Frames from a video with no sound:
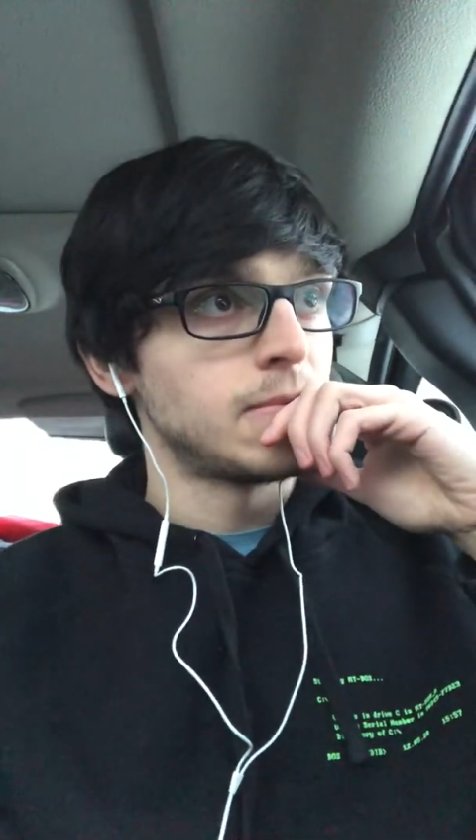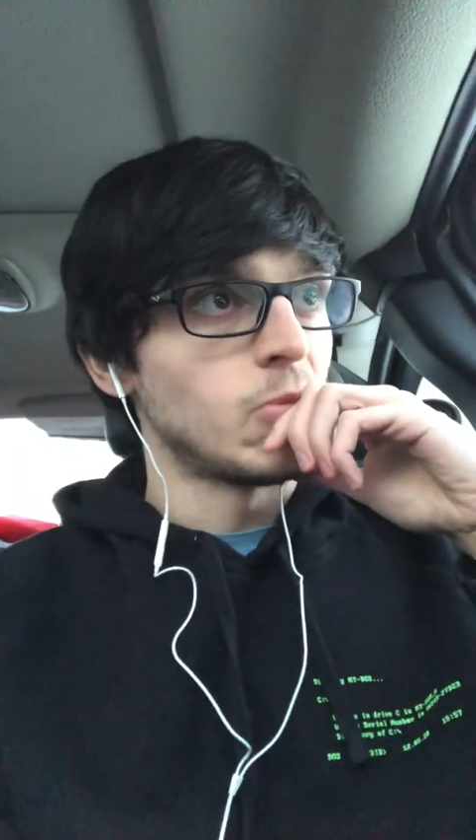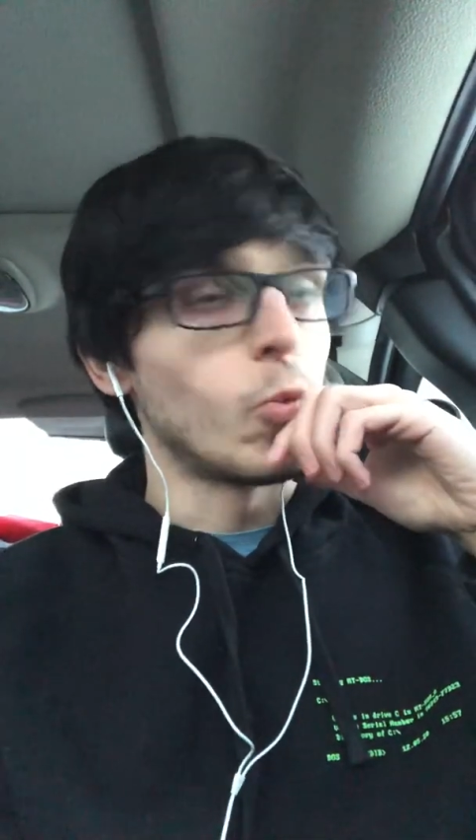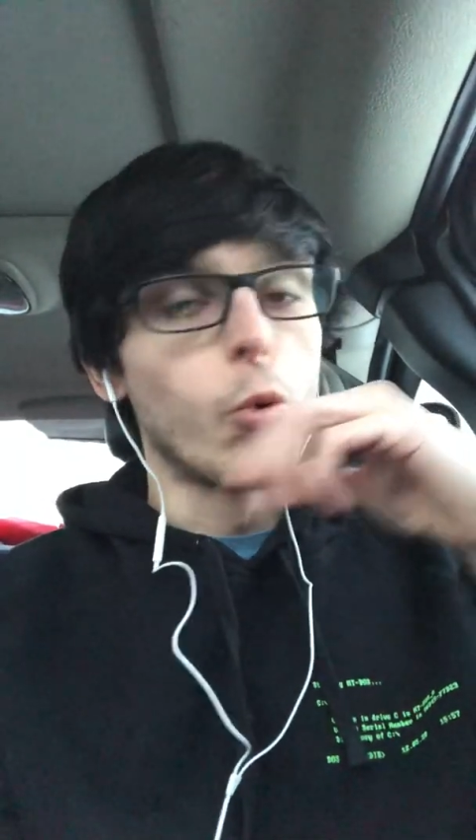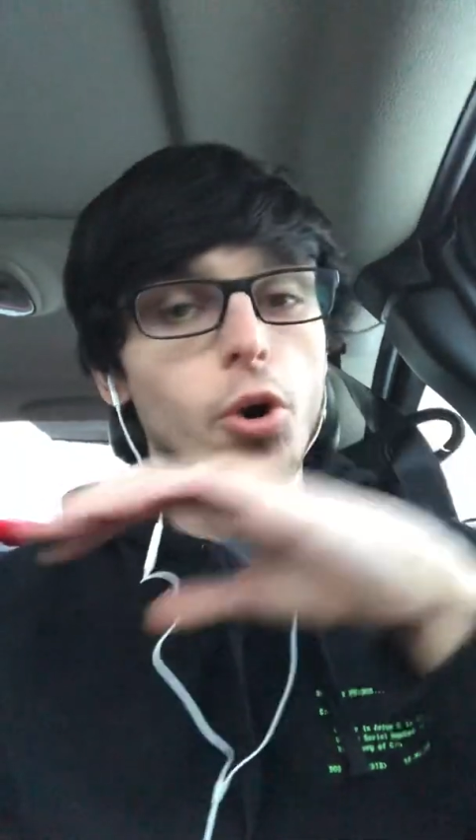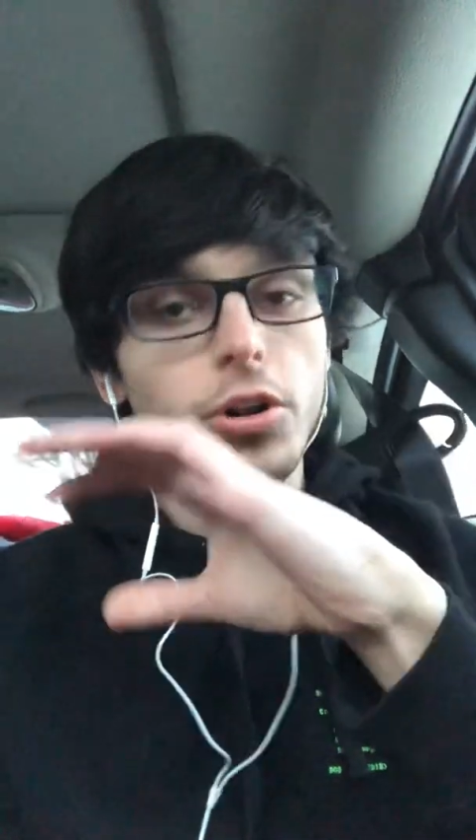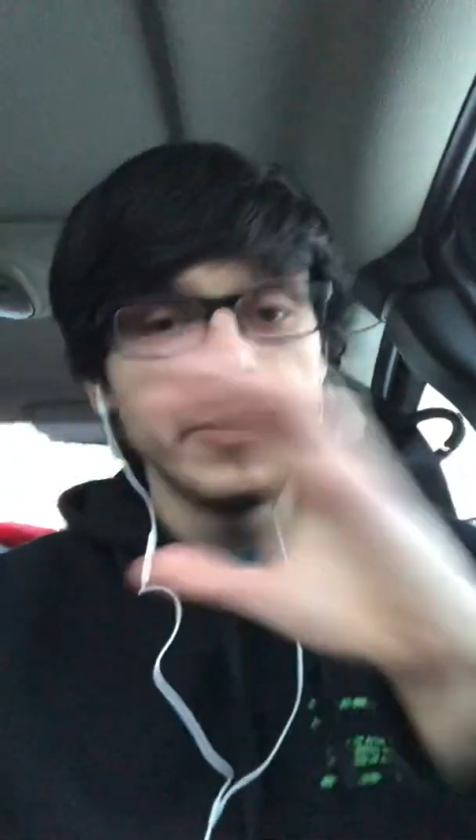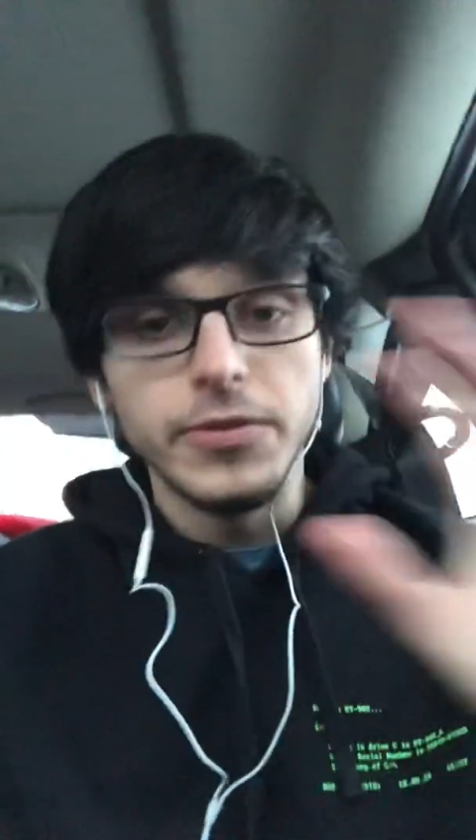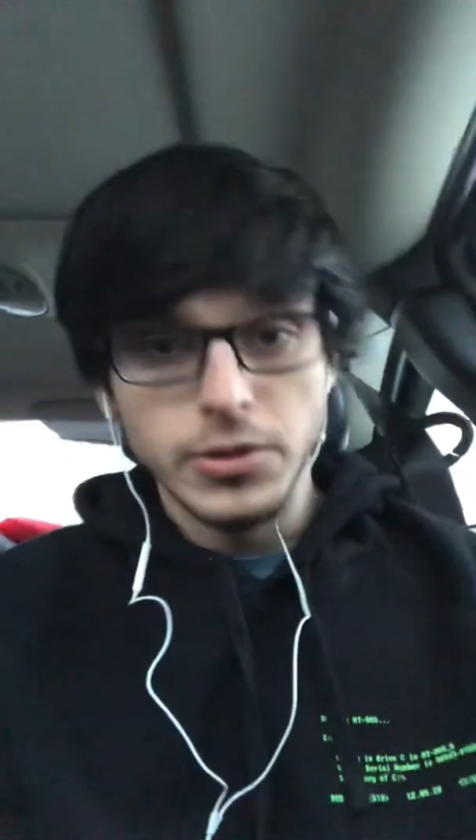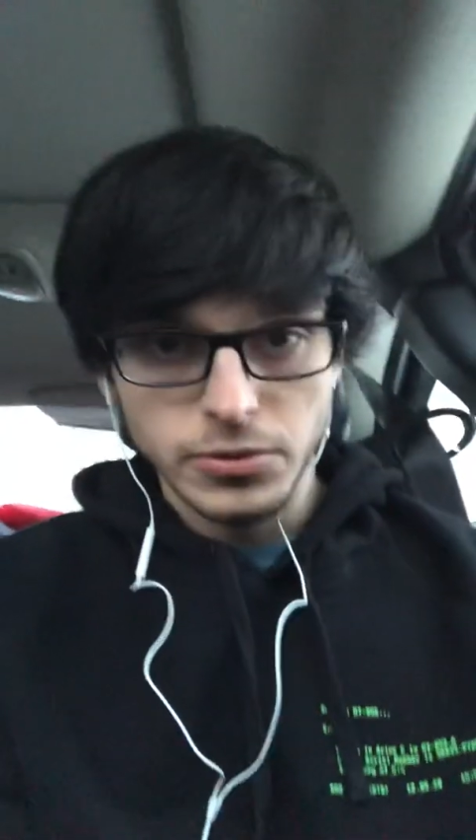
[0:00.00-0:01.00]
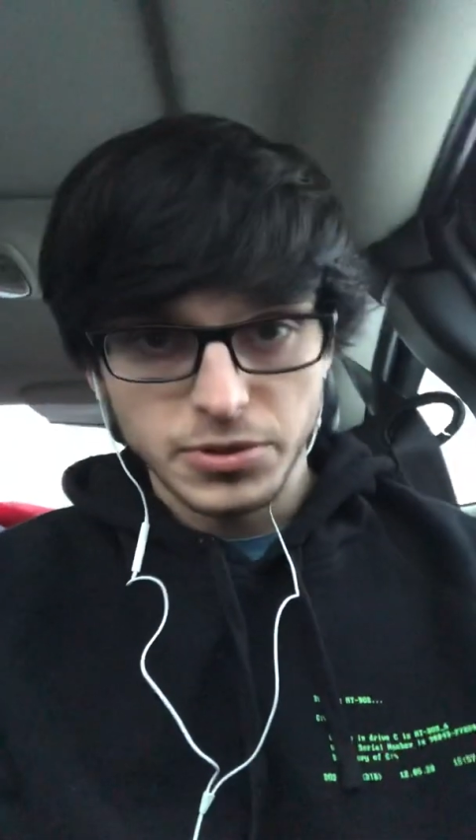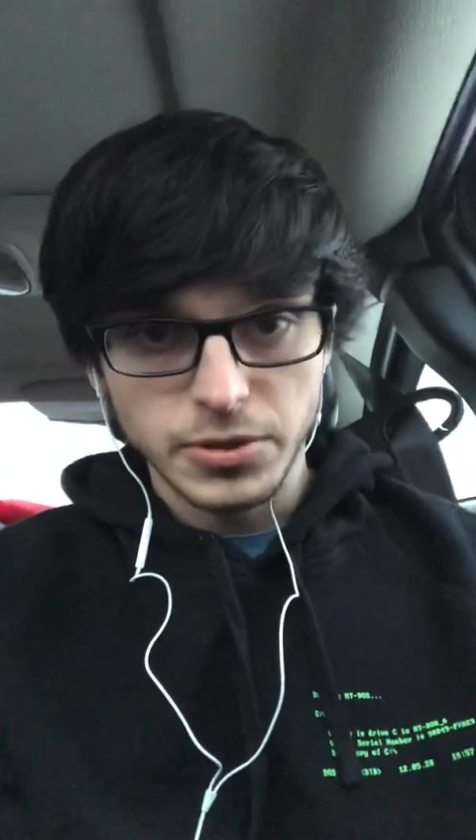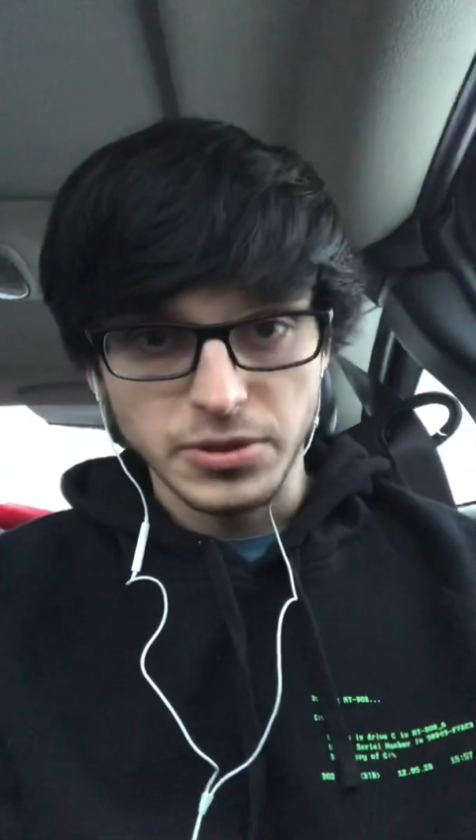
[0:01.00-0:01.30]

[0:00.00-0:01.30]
worldview, so to